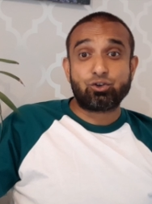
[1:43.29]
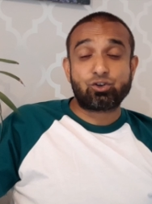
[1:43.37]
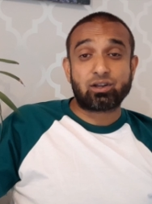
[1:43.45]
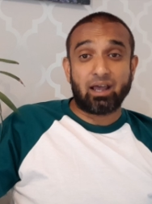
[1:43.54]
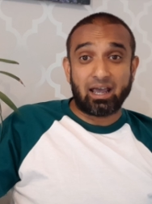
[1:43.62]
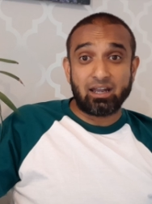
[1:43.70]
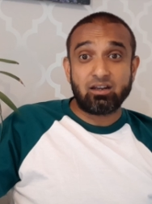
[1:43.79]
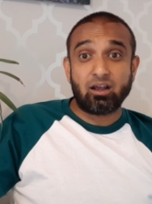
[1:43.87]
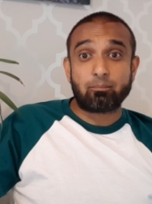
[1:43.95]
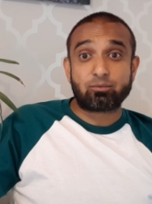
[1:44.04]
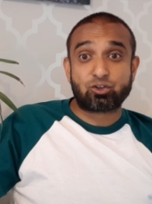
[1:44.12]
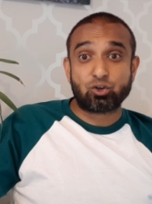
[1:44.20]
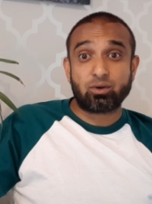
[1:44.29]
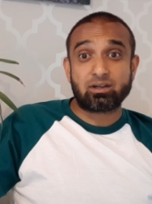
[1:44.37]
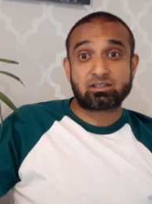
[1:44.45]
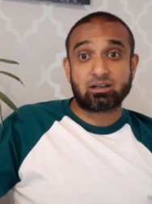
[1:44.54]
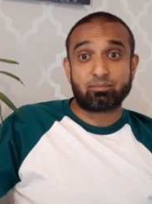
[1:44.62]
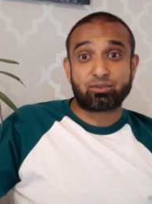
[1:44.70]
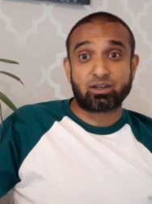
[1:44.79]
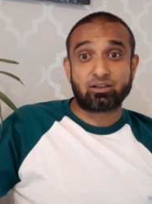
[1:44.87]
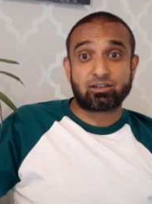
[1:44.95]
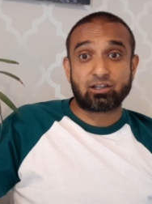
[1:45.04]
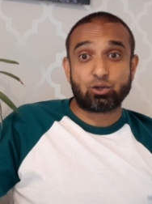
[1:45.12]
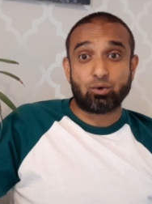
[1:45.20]
should end up doing something
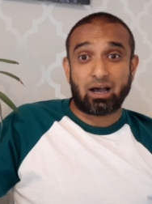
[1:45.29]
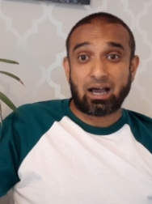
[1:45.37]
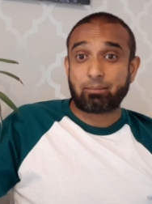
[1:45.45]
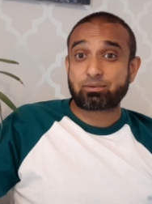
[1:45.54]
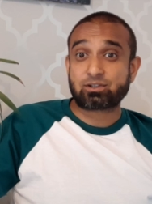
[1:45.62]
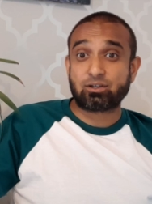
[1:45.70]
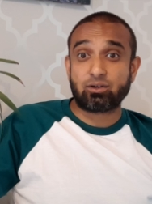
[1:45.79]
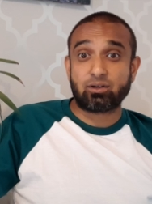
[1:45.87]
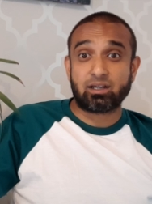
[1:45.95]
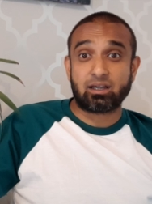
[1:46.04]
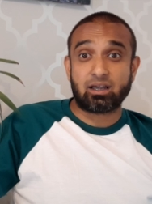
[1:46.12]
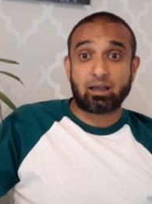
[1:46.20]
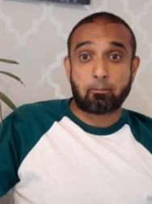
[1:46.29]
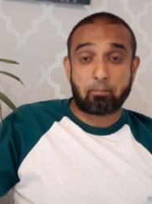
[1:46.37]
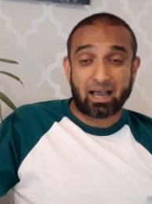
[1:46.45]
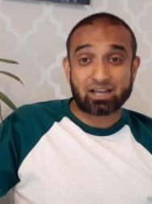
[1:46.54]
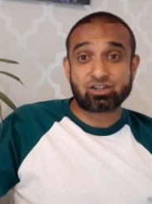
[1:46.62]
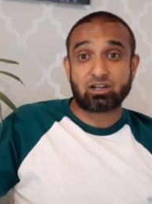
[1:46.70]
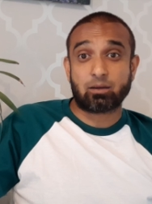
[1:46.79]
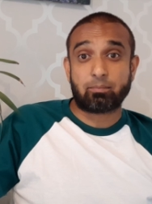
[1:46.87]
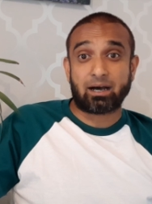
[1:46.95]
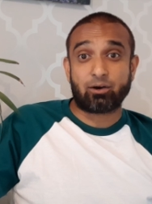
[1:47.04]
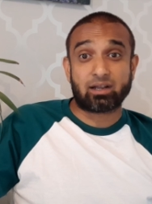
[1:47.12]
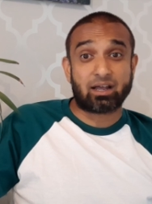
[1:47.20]
that you are absolutely passionate
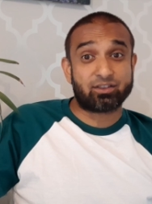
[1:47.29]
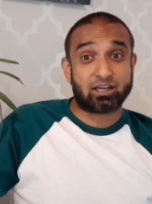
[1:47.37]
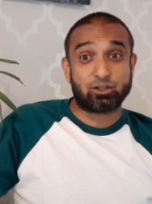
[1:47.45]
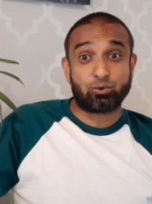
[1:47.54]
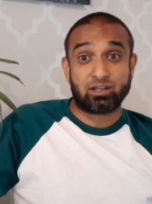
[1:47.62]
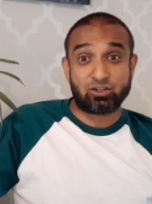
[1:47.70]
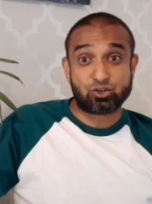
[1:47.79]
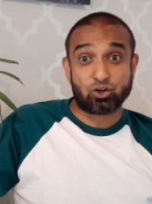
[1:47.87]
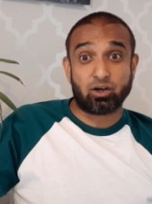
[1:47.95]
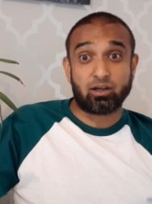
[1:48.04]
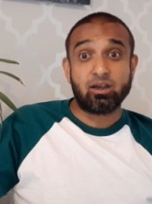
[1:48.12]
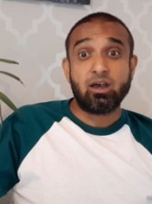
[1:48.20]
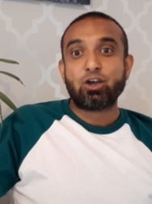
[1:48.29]
about and that you enjoy.